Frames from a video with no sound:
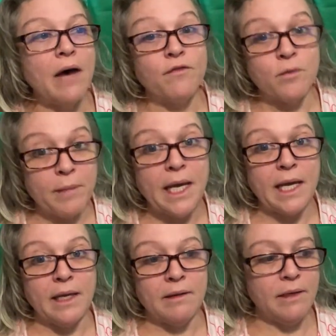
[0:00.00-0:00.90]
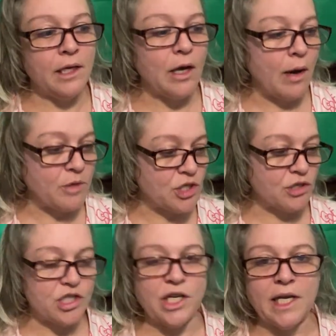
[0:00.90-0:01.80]
For me, you know, I'm sure
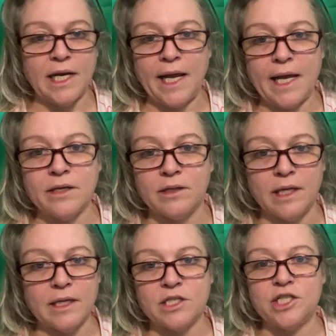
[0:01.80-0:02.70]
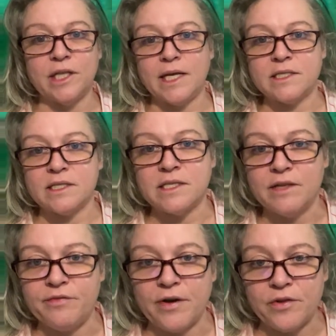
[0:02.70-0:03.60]
she can handle it because she likes to
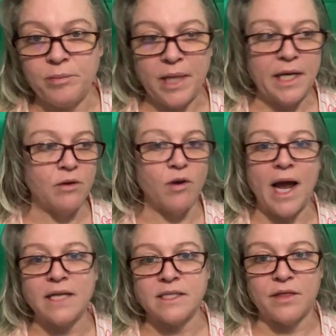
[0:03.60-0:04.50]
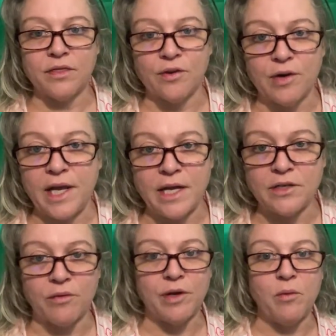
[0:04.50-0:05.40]
sniff every blade of grass at
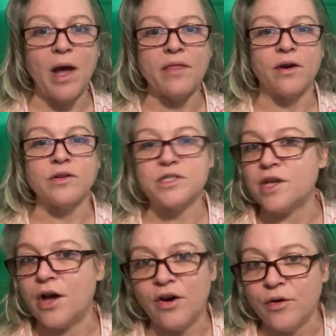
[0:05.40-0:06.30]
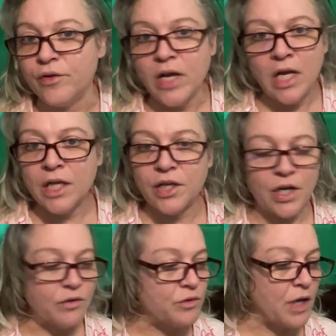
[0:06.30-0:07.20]
38-degree weather. So, you
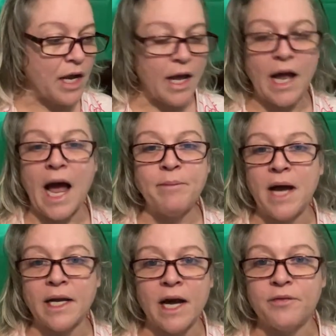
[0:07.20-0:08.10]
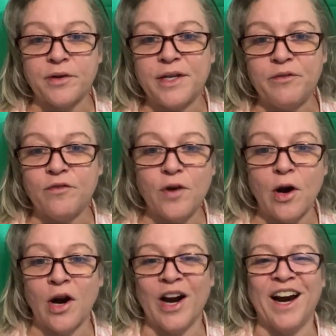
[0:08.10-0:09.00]
know, I'm not covered in fur.